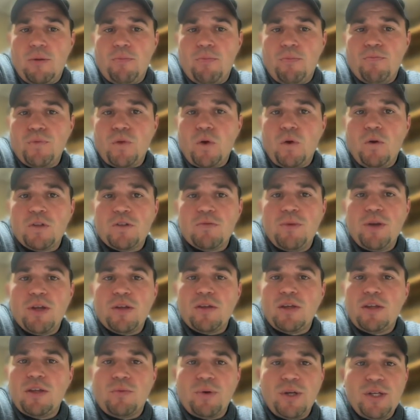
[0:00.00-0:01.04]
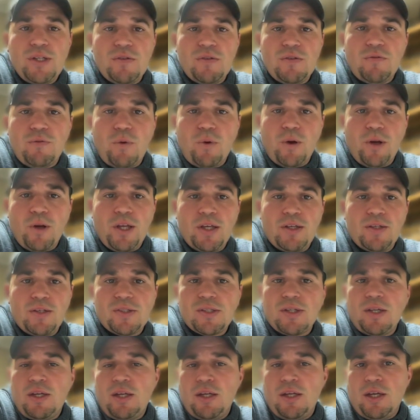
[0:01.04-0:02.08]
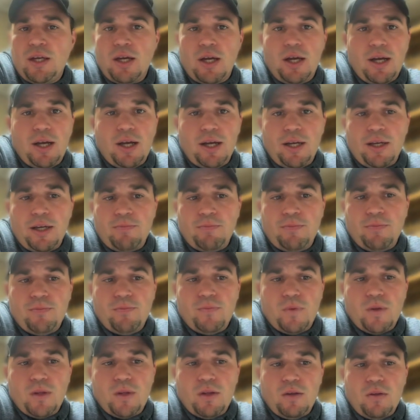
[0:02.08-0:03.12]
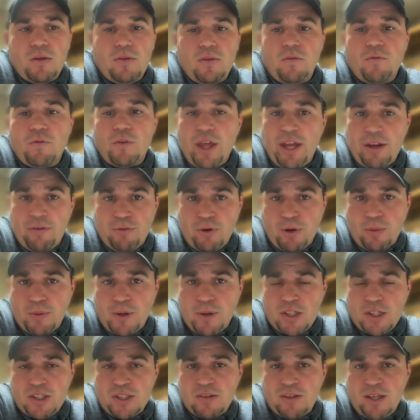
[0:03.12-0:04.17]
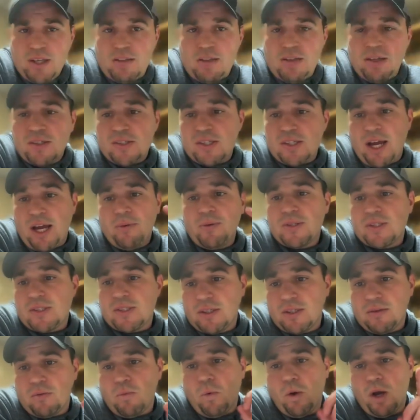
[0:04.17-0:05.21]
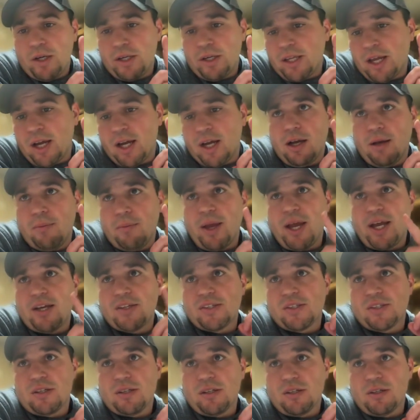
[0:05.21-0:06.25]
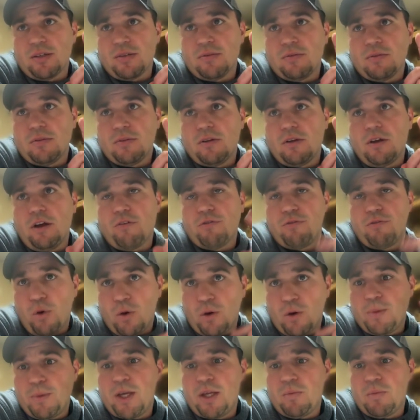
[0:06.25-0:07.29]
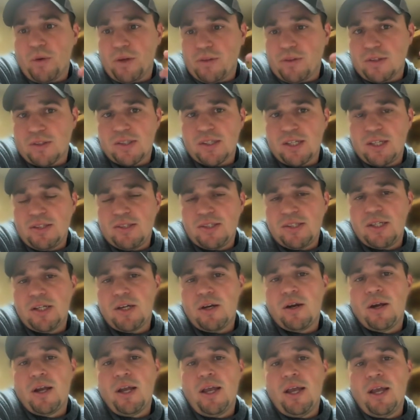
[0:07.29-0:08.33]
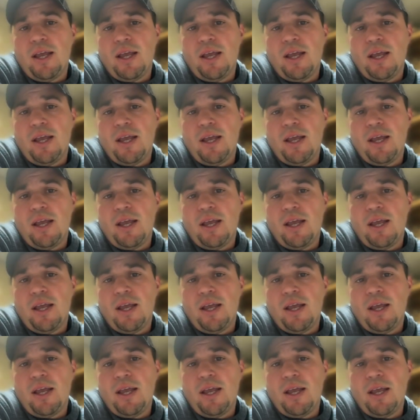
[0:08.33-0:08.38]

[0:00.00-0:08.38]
Ultimately, the reason for it is, like for a project like this, I would send one guy as a a foreman with a skid steer,